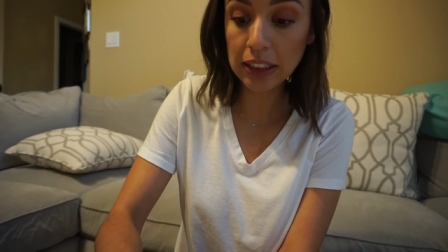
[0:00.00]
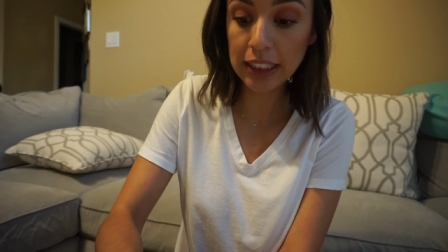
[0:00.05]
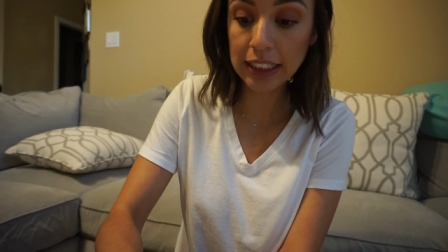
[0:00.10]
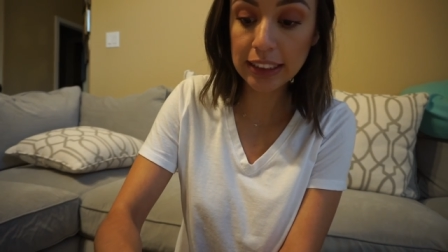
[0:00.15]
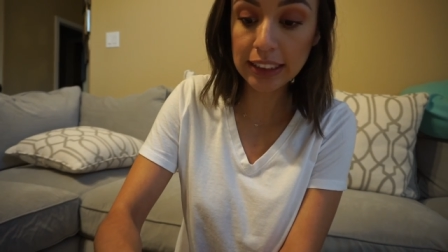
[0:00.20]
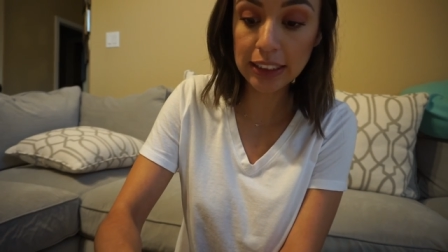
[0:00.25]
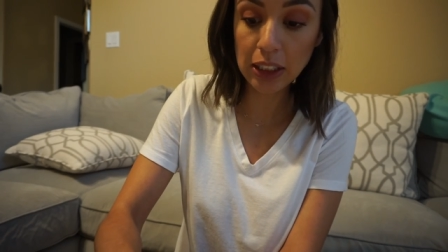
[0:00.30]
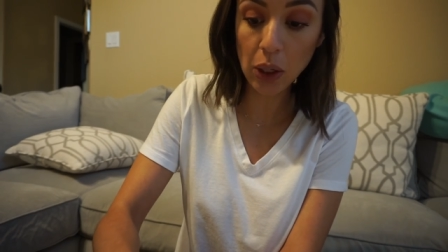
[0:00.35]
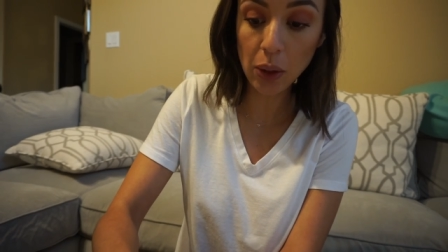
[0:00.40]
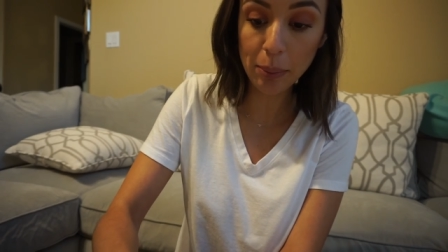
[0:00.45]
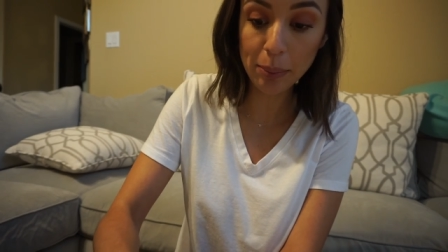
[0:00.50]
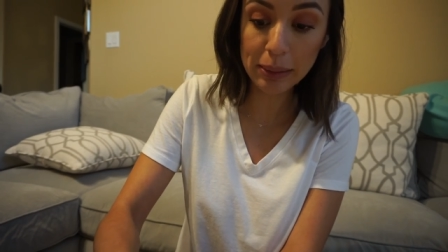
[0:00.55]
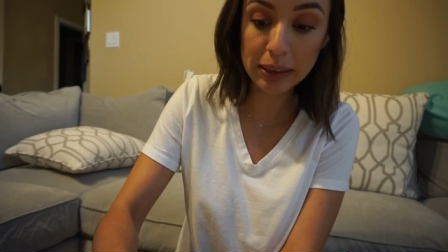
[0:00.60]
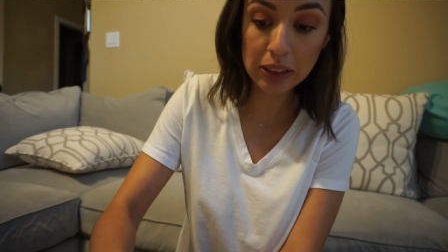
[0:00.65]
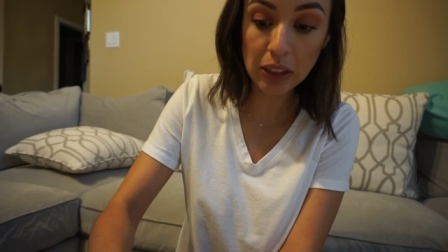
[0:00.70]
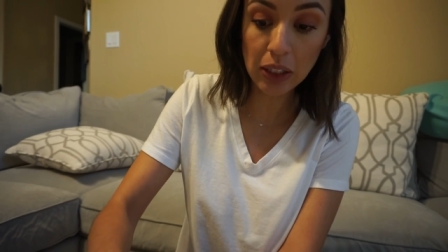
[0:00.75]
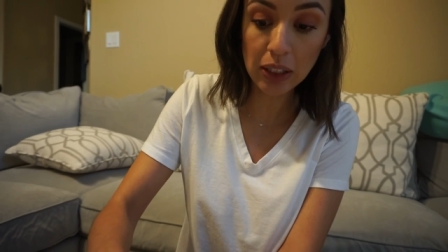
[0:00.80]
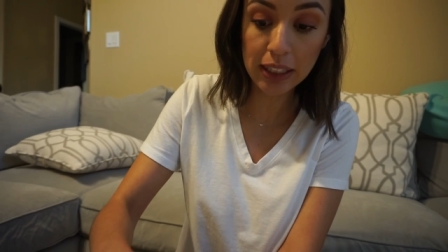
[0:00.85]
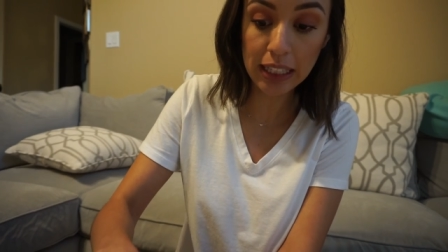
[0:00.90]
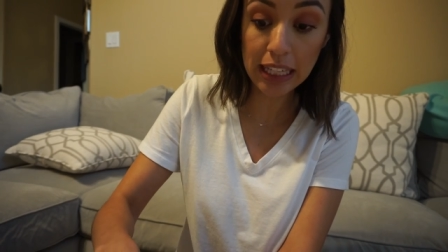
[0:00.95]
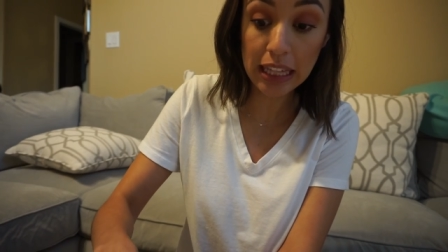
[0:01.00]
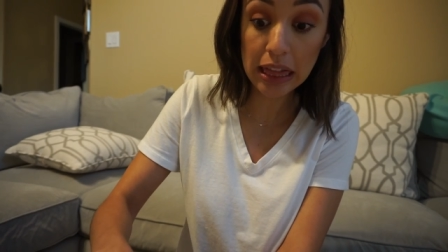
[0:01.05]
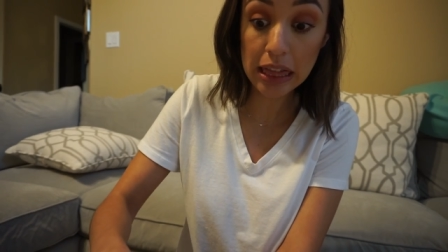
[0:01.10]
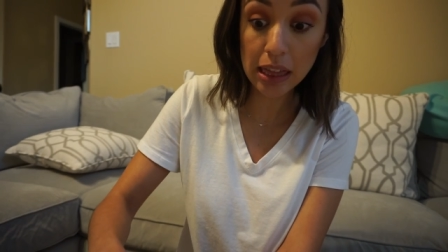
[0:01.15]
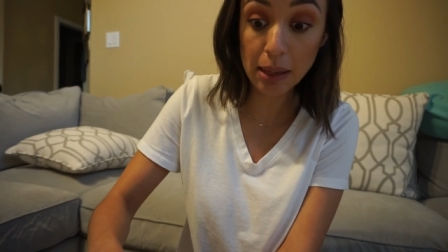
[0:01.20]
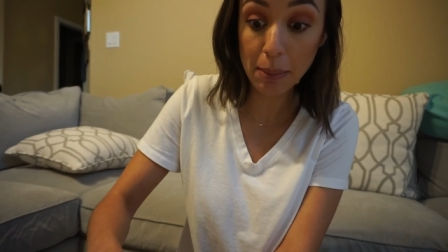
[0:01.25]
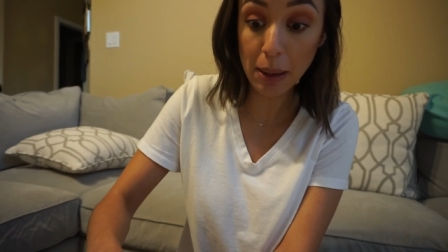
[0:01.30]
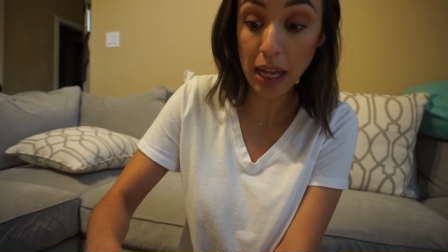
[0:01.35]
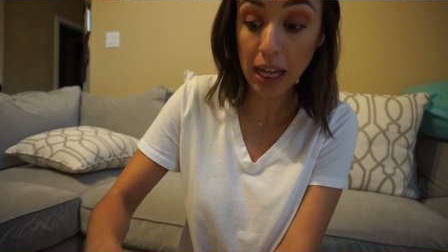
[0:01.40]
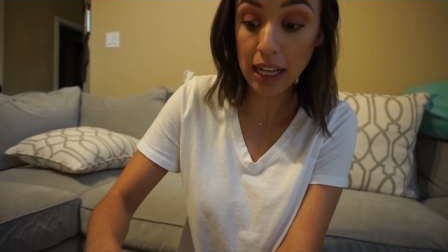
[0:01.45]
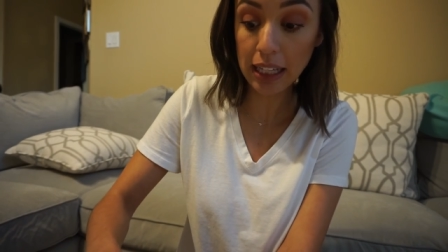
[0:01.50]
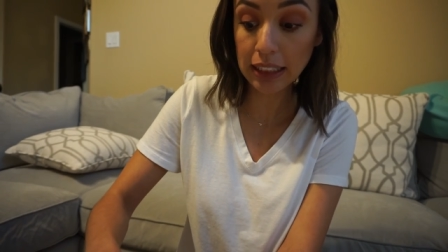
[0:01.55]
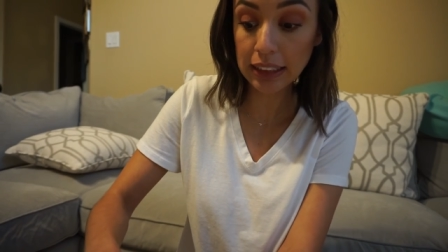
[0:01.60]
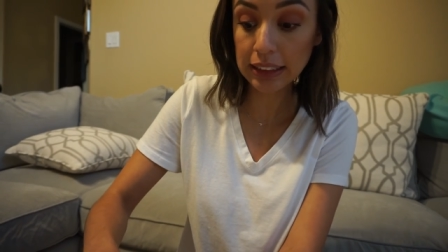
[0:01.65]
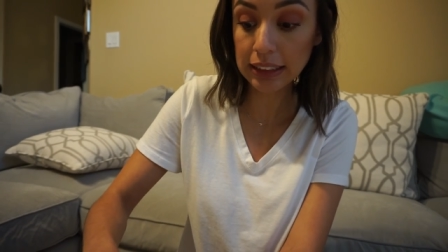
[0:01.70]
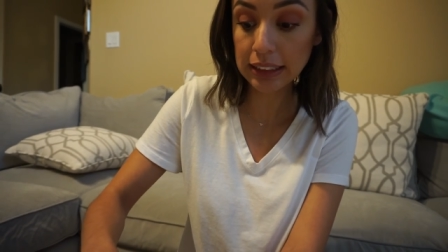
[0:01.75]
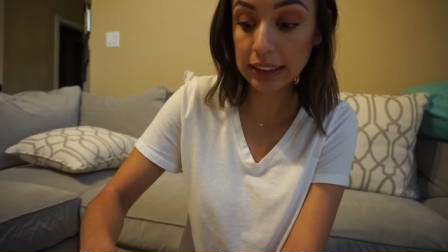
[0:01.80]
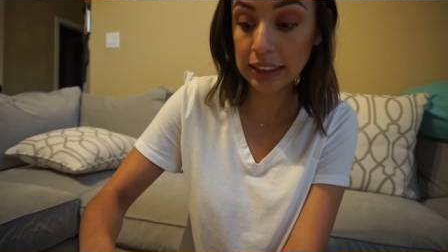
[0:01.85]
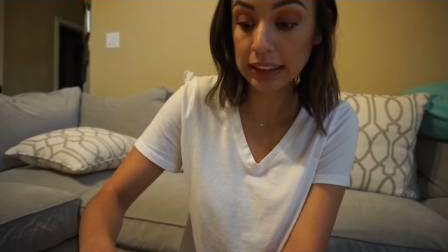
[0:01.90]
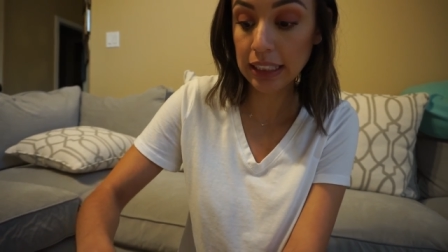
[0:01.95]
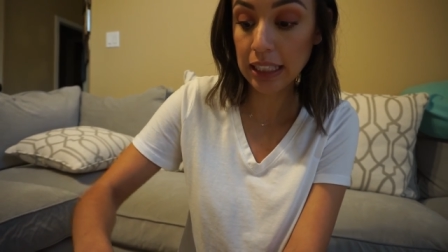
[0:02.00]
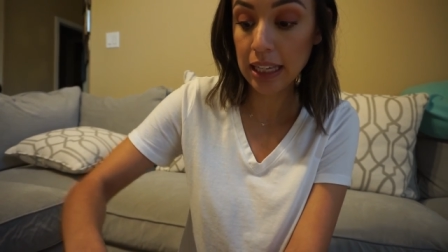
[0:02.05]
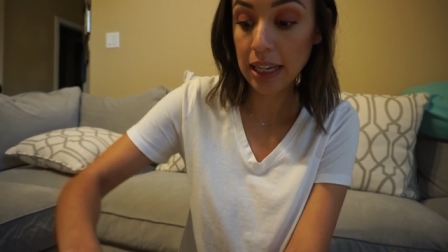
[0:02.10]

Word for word: Let's hope it's all in the box